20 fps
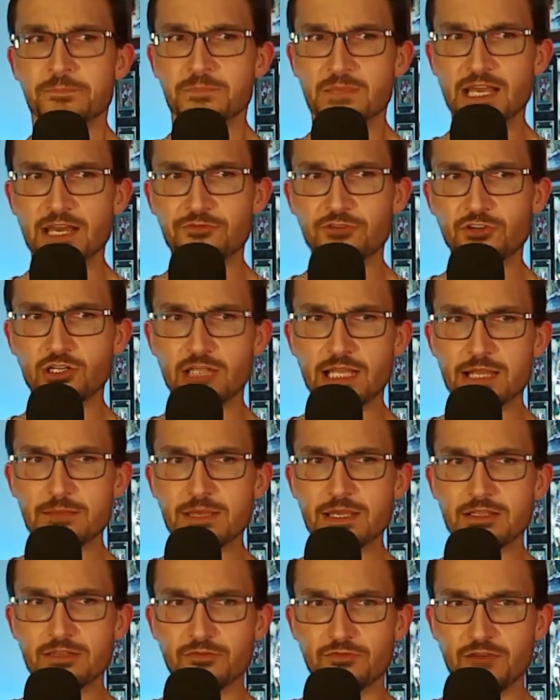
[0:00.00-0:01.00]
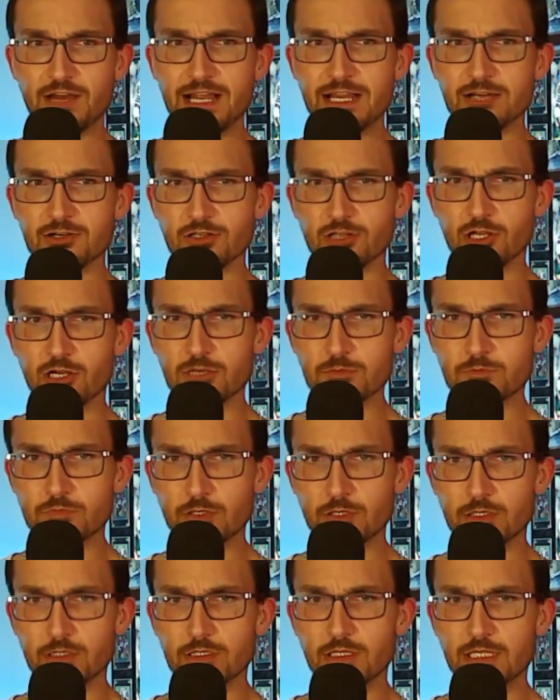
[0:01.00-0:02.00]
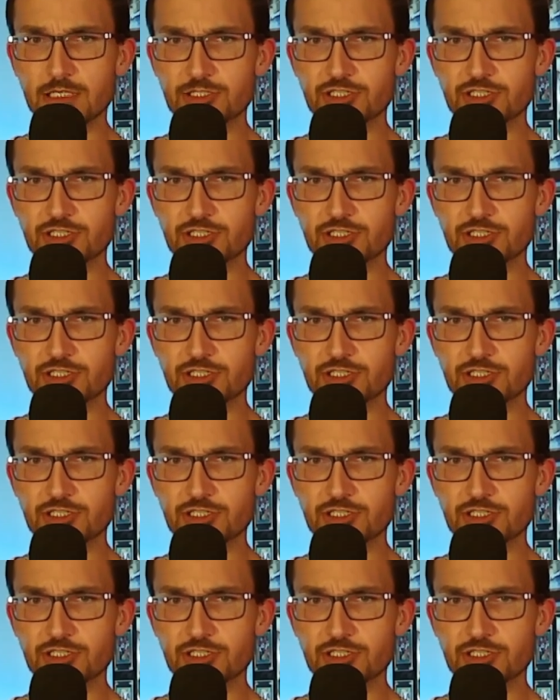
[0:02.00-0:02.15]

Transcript: after claiming the fire alarm pull